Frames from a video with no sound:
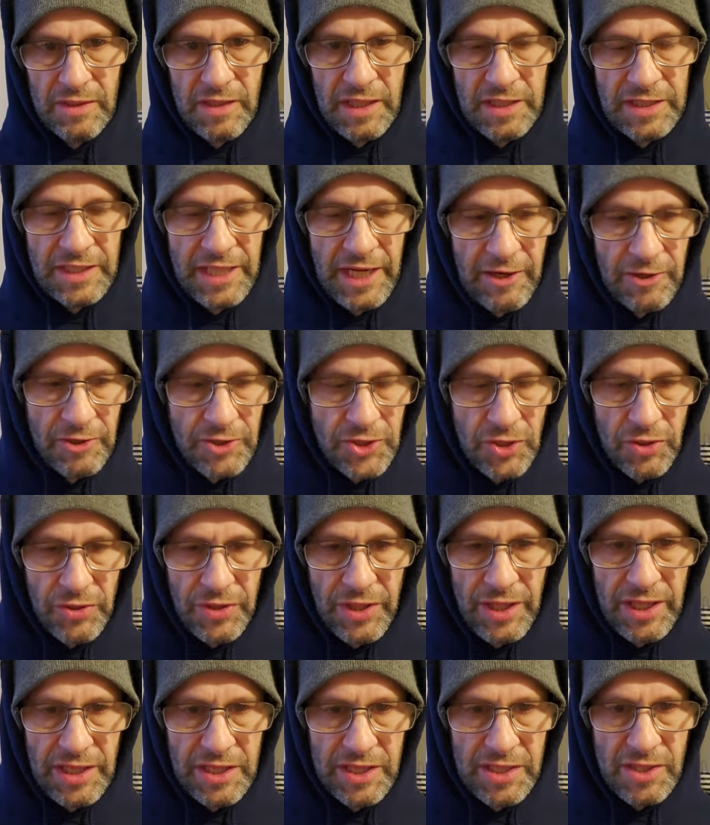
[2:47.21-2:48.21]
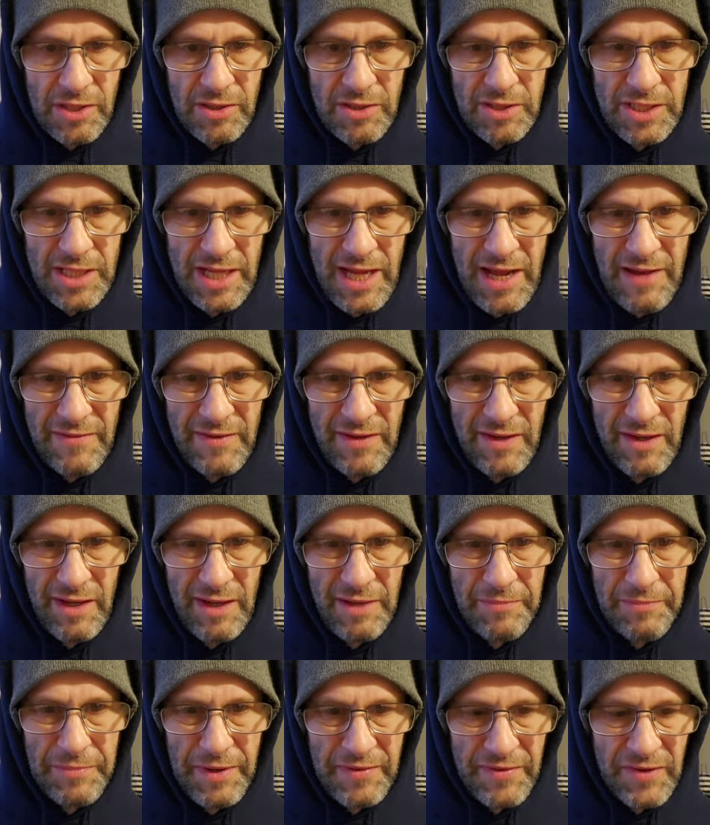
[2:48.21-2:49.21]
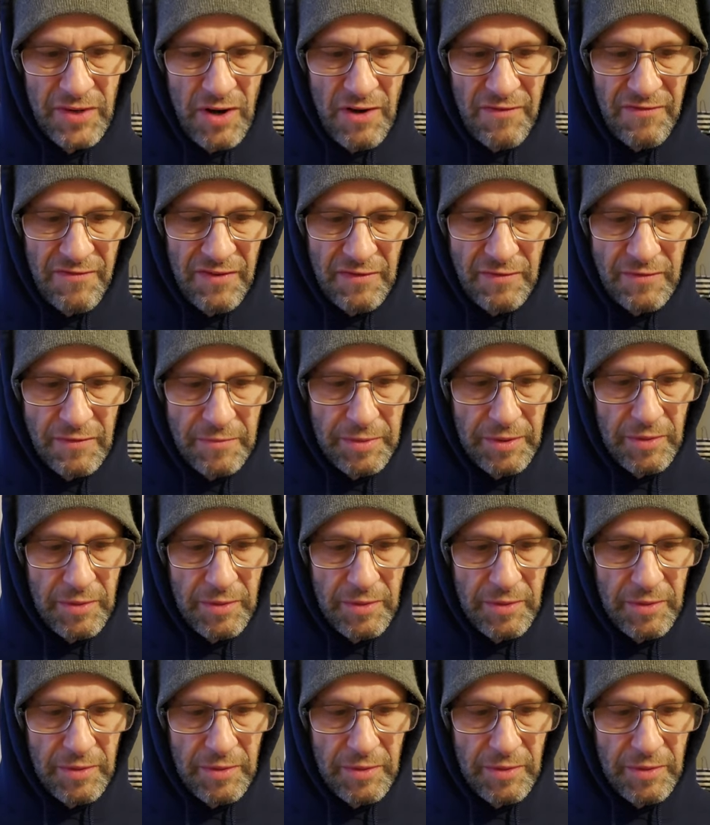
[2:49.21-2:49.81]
a day or so, then it starts to have a, a bit of an off flavor.